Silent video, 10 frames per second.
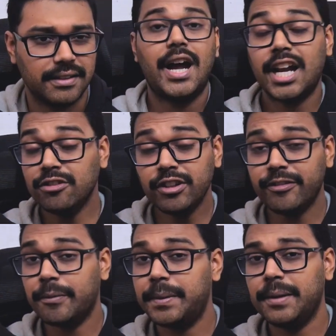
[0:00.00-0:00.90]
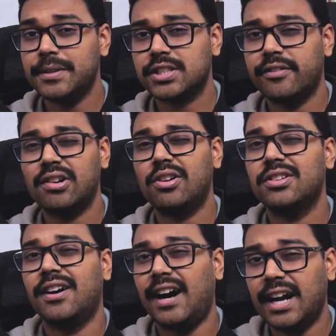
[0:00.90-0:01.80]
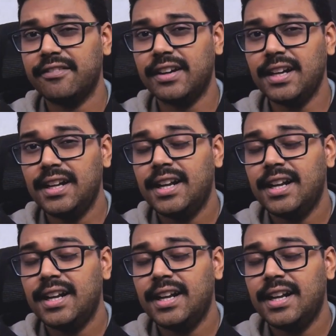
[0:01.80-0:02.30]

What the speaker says: And now that we have pretty much covered all the hardware,